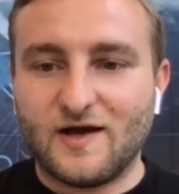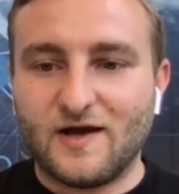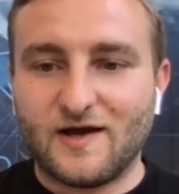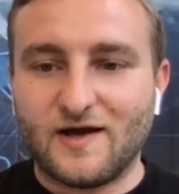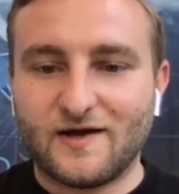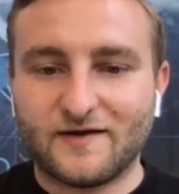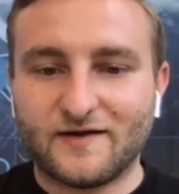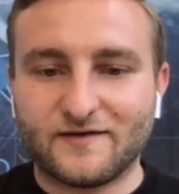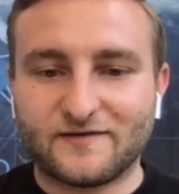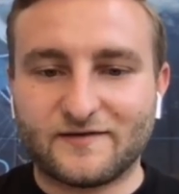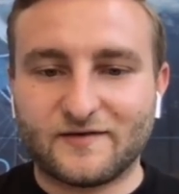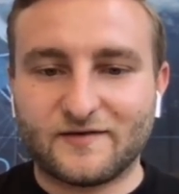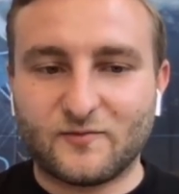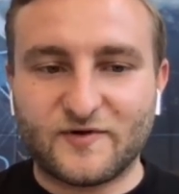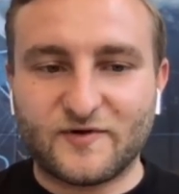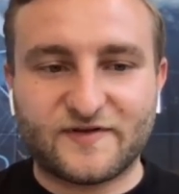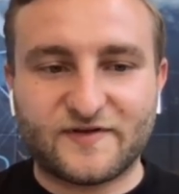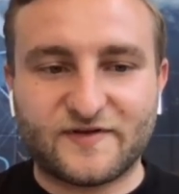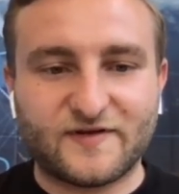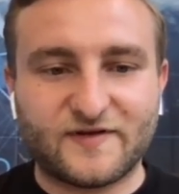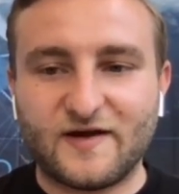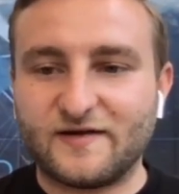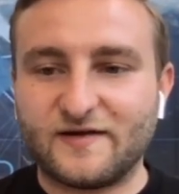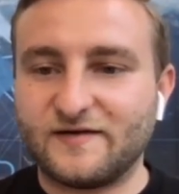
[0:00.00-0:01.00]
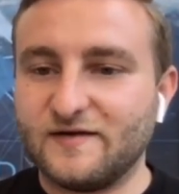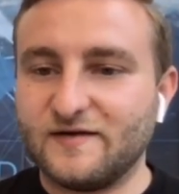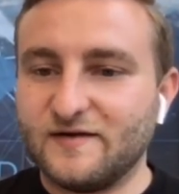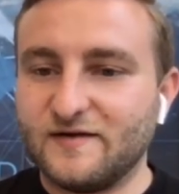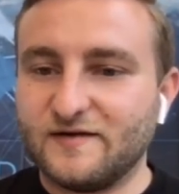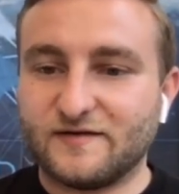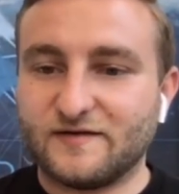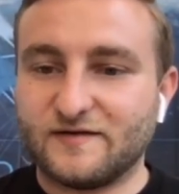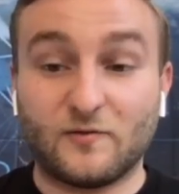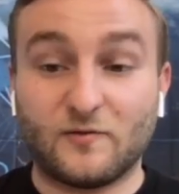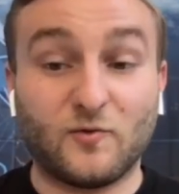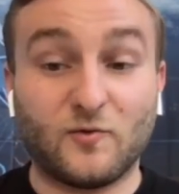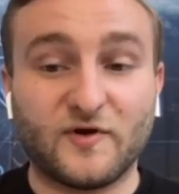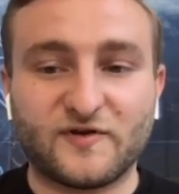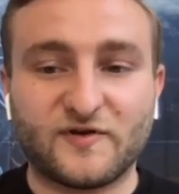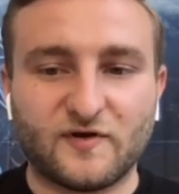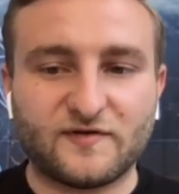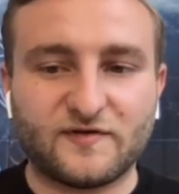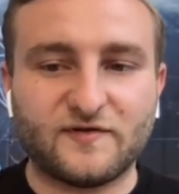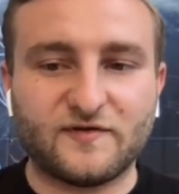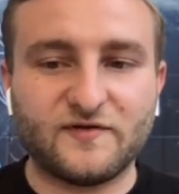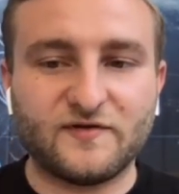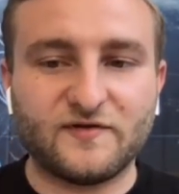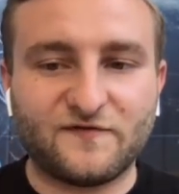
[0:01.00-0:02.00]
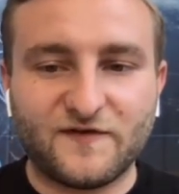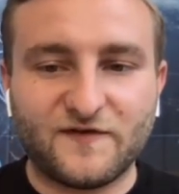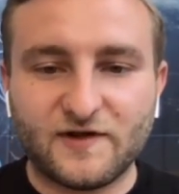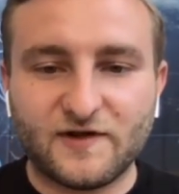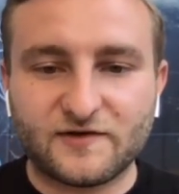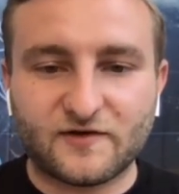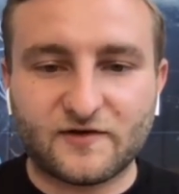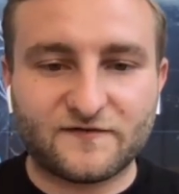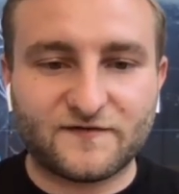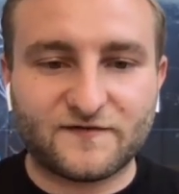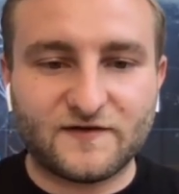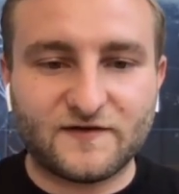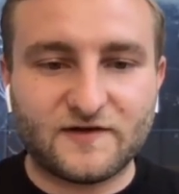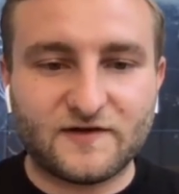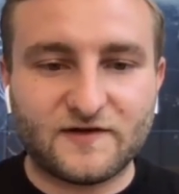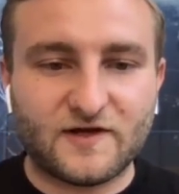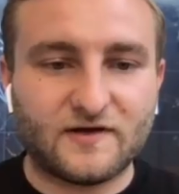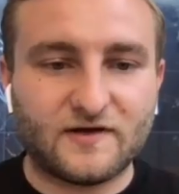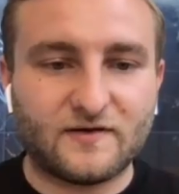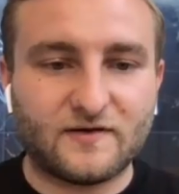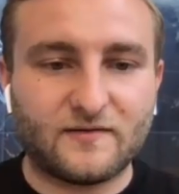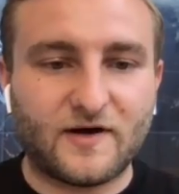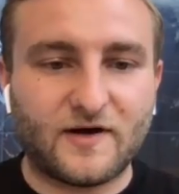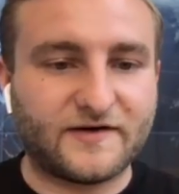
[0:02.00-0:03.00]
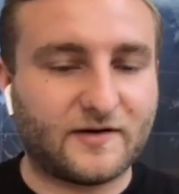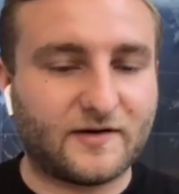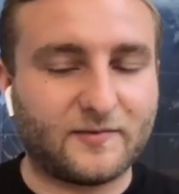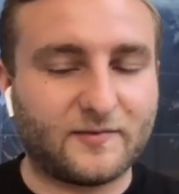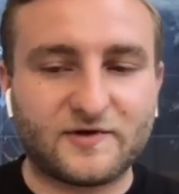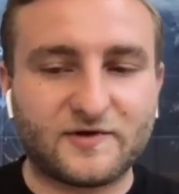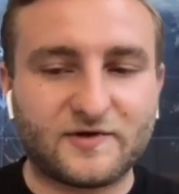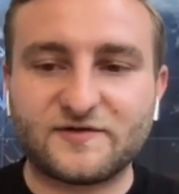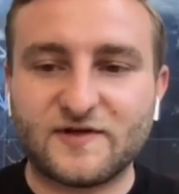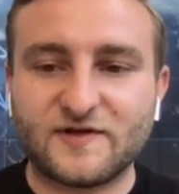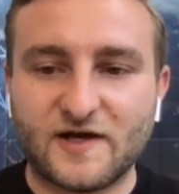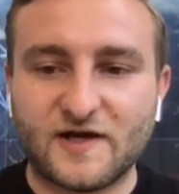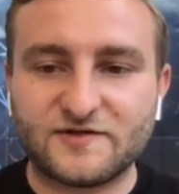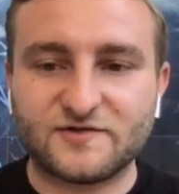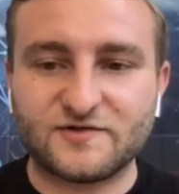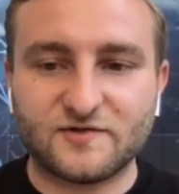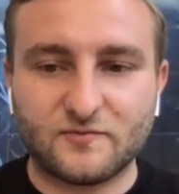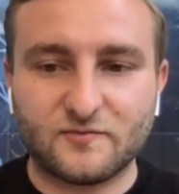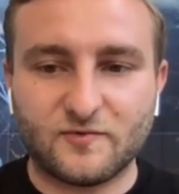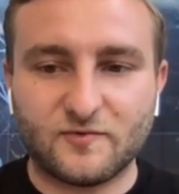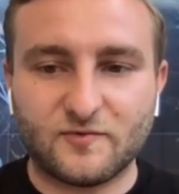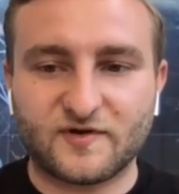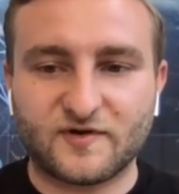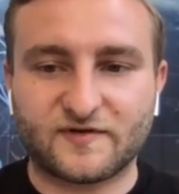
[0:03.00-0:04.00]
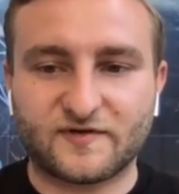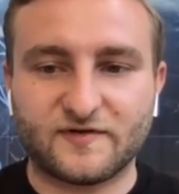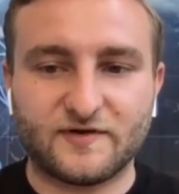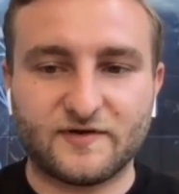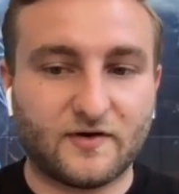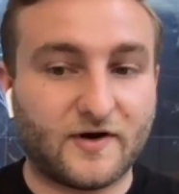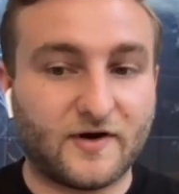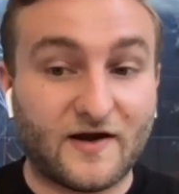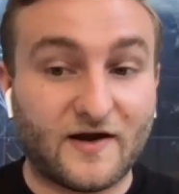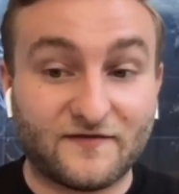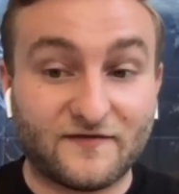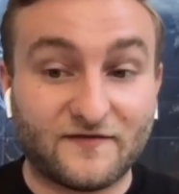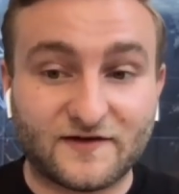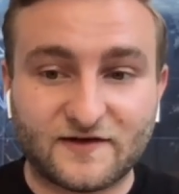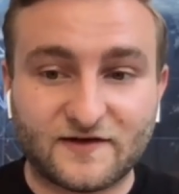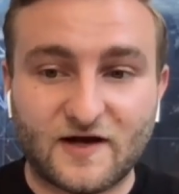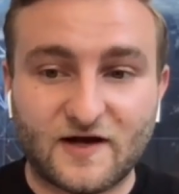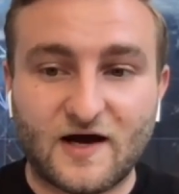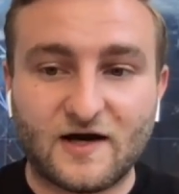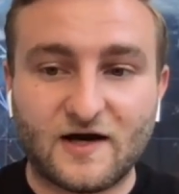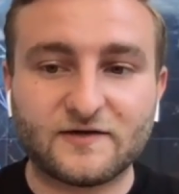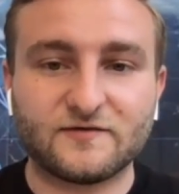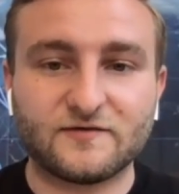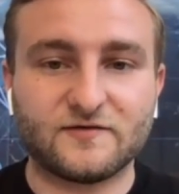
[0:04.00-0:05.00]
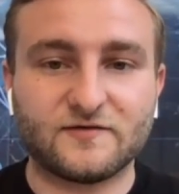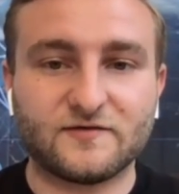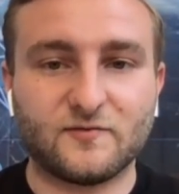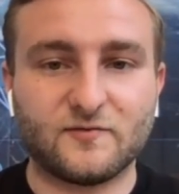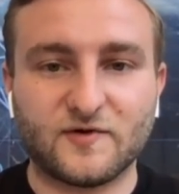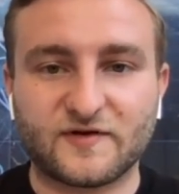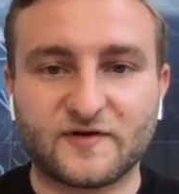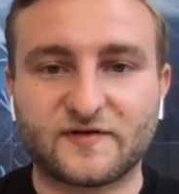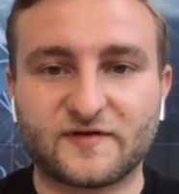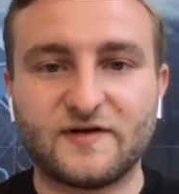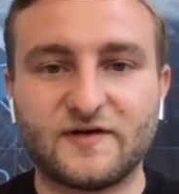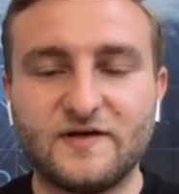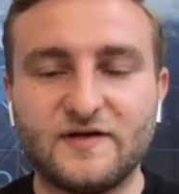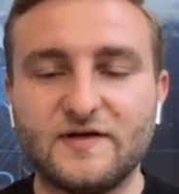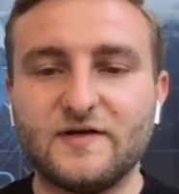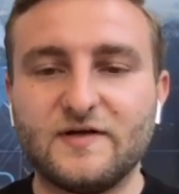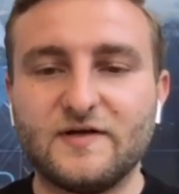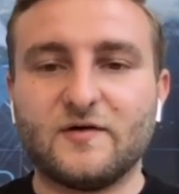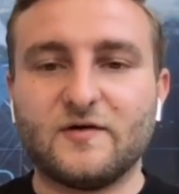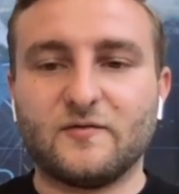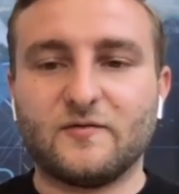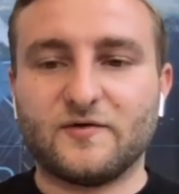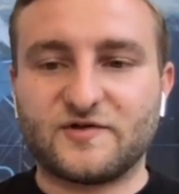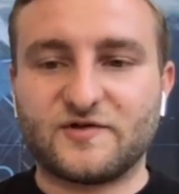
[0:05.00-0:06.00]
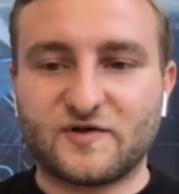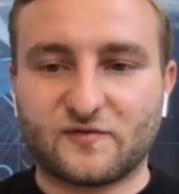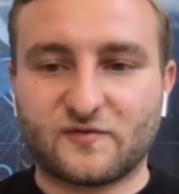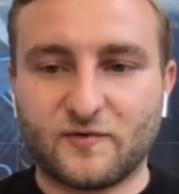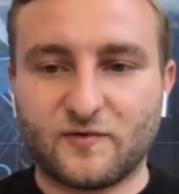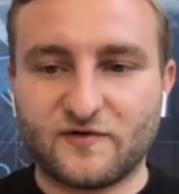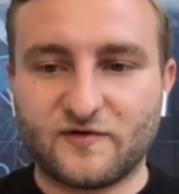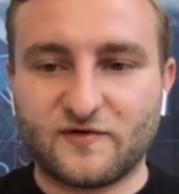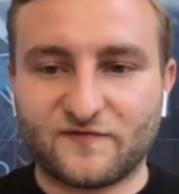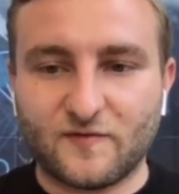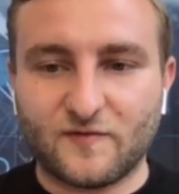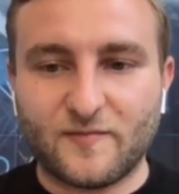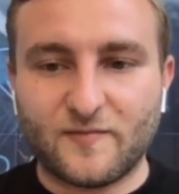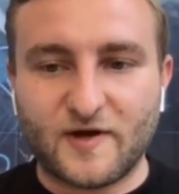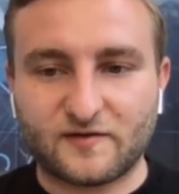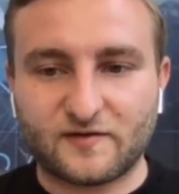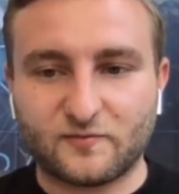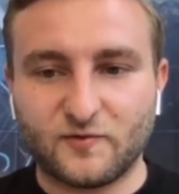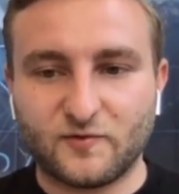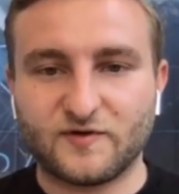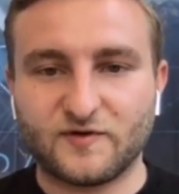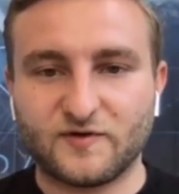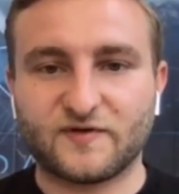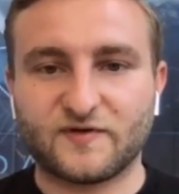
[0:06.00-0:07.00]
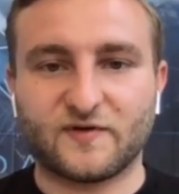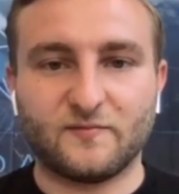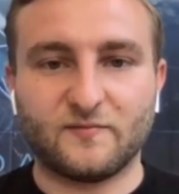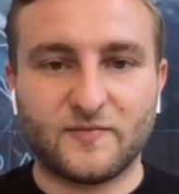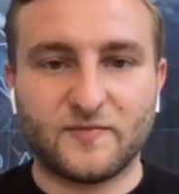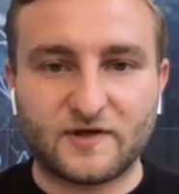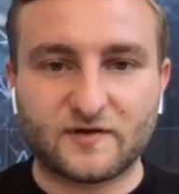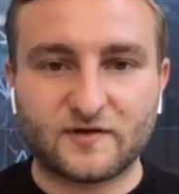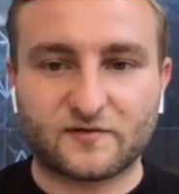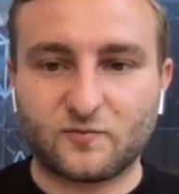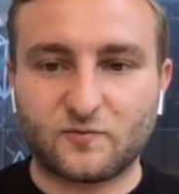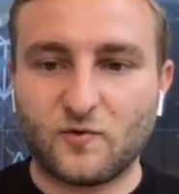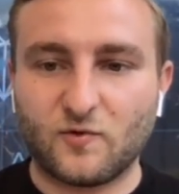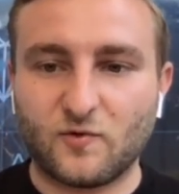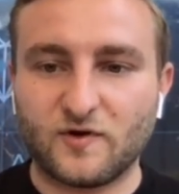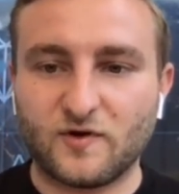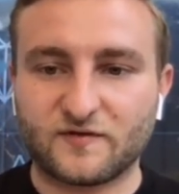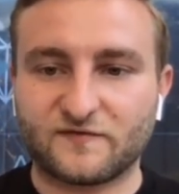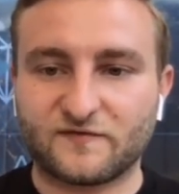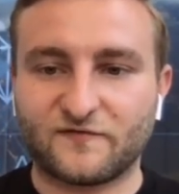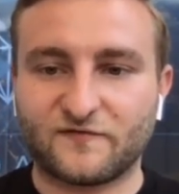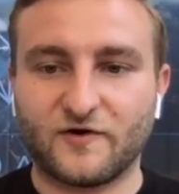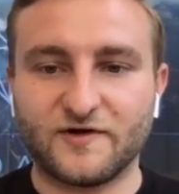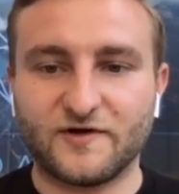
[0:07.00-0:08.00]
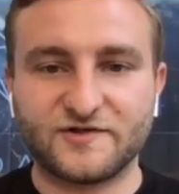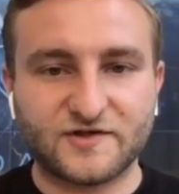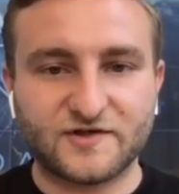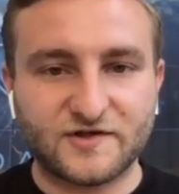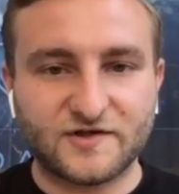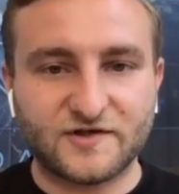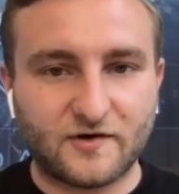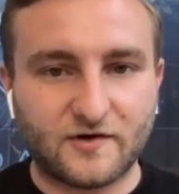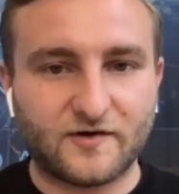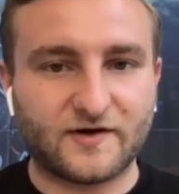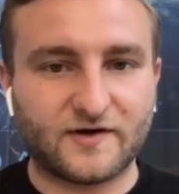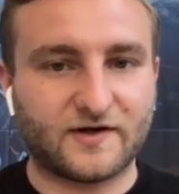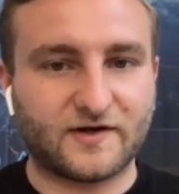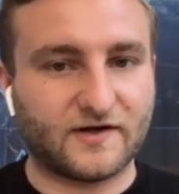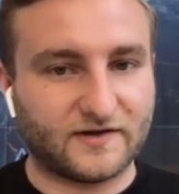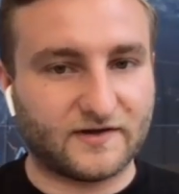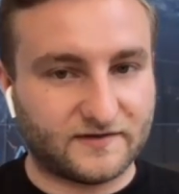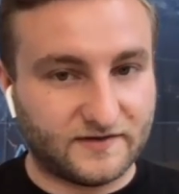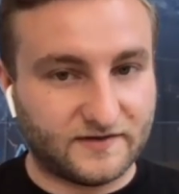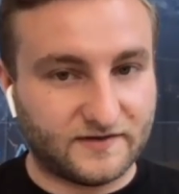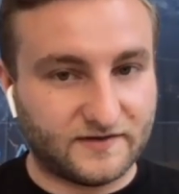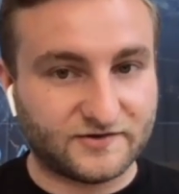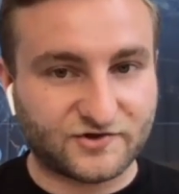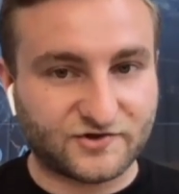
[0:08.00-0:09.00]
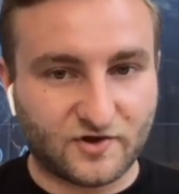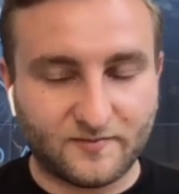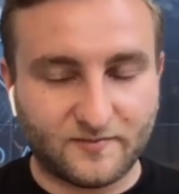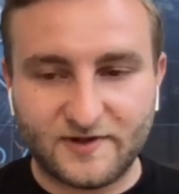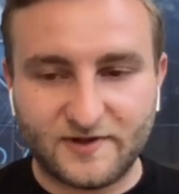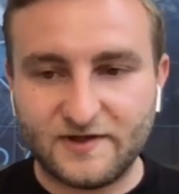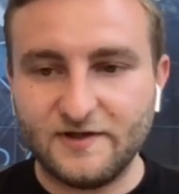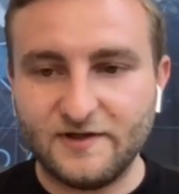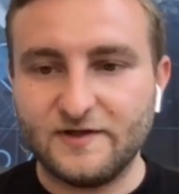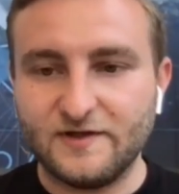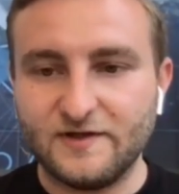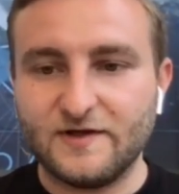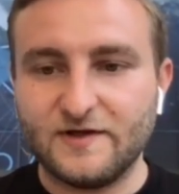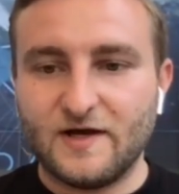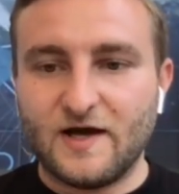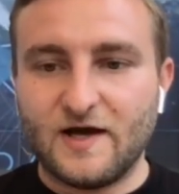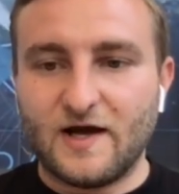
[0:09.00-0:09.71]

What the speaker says: And we said, it was also in the field of the RWTH University or RWTH Aachen University, which is one of the best ones and biggest ones for engineering and IT in Germany.